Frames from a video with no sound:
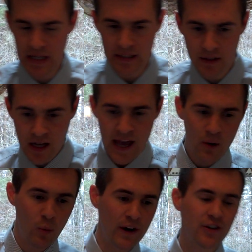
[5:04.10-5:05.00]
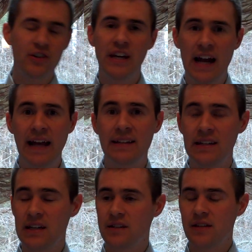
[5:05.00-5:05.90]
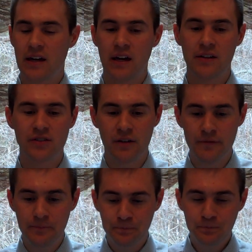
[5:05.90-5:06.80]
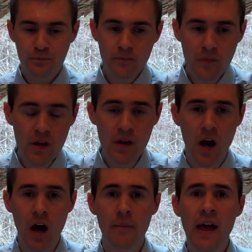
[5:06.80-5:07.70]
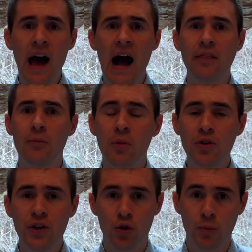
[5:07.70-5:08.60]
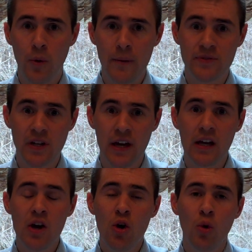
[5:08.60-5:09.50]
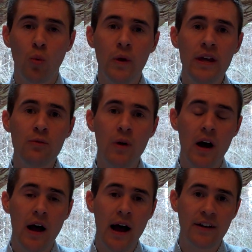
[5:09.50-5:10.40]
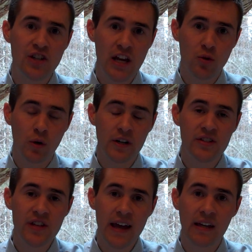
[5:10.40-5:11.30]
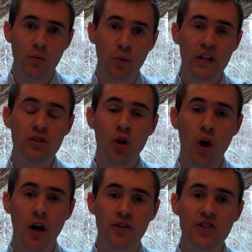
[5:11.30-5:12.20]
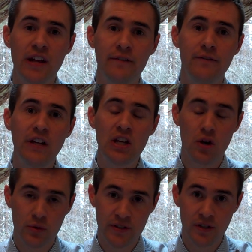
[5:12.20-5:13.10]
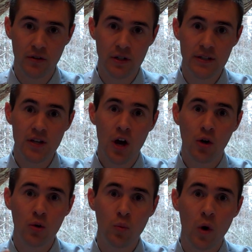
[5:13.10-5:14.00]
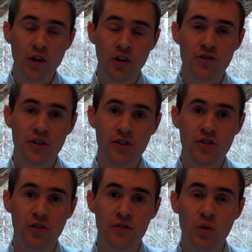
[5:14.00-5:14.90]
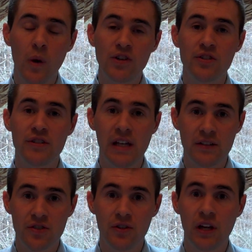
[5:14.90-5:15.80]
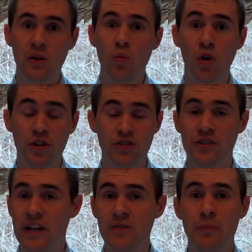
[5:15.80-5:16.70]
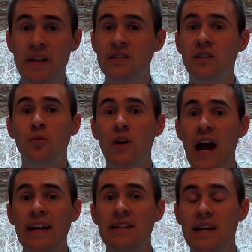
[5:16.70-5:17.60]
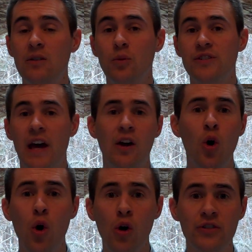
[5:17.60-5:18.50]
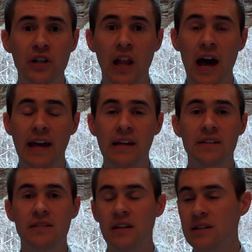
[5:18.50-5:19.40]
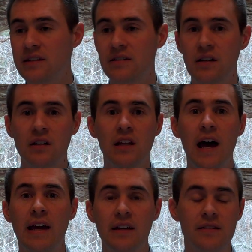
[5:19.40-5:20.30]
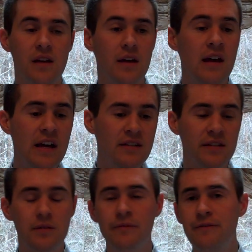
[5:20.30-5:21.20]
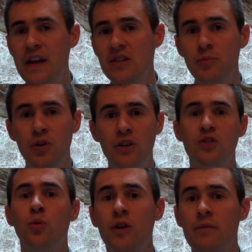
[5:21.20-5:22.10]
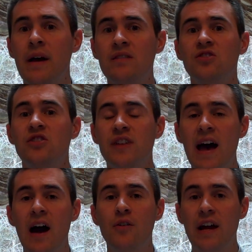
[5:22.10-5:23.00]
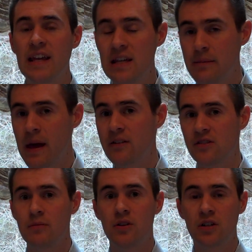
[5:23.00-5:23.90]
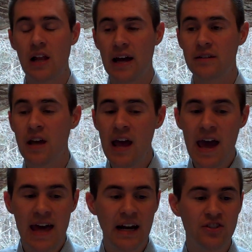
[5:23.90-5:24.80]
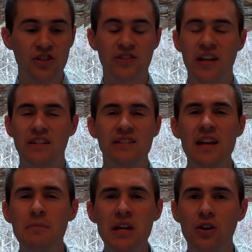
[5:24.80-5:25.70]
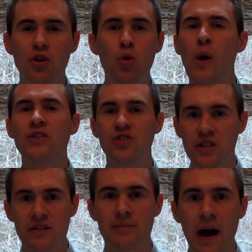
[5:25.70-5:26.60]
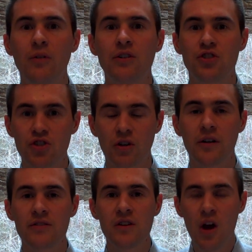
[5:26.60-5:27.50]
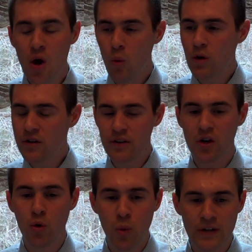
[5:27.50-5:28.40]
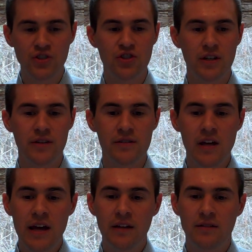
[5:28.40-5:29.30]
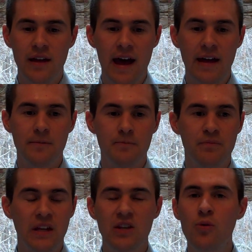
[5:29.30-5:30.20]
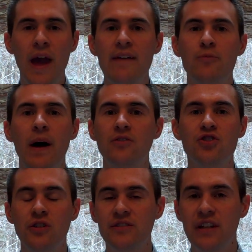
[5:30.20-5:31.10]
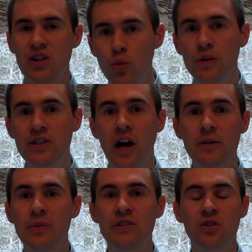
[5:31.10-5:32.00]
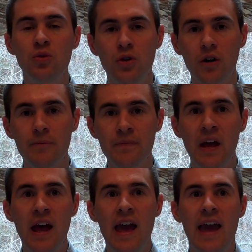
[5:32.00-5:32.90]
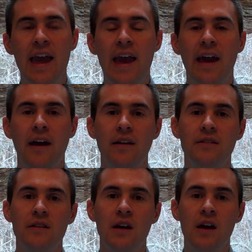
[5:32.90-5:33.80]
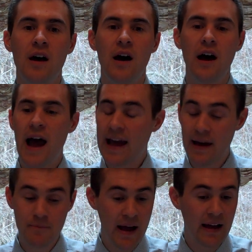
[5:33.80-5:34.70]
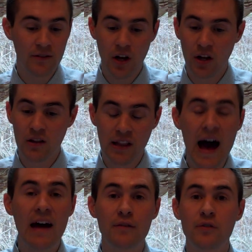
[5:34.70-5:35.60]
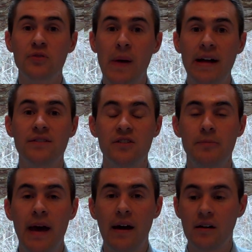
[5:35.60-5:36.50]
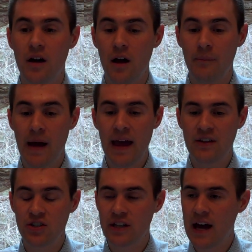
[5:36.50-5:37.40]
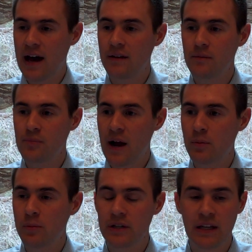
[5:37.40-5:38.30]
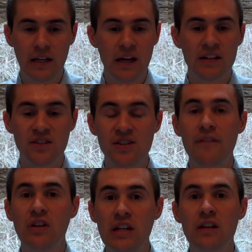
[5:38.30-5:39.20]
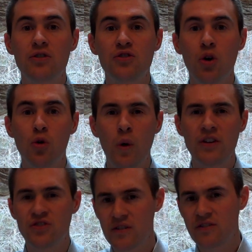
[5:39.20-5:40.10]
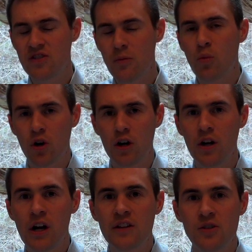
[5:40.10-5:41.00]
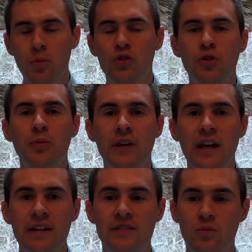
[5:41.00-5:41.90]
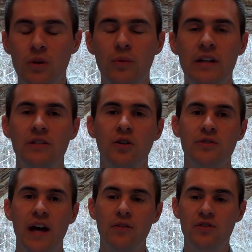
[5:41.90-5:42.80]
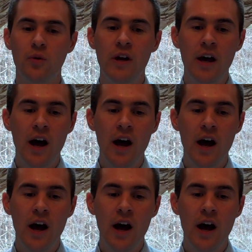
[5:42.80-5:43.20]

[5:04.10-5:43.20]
mean? Where do you get ideas? That kind of stuff. On the Murray Group website, we on January 2nd, we launched a video series called 100 Insurance Questions Answered in 100 Days. Basically, what I did was I called clients, I listened to clients, I sent some Facebook and Twitter messages out, I emailed some other clients, and I just said, send me your questions about insurance. What are the questions that you have about insurance that you would type into Google? And I got a lot of responses back. I actually got probably 70 or so questions. Some were duplicates, and we weeded those out. So